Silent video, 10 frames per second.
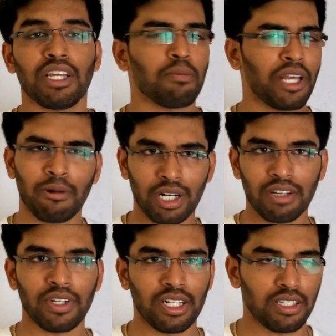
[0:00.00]
media player,
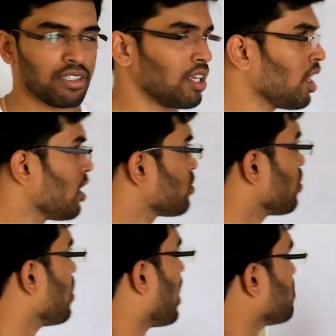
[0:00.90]
whatever it is.
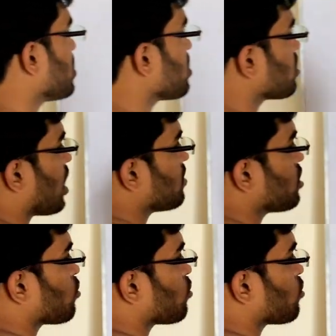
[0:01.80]
So I'm just I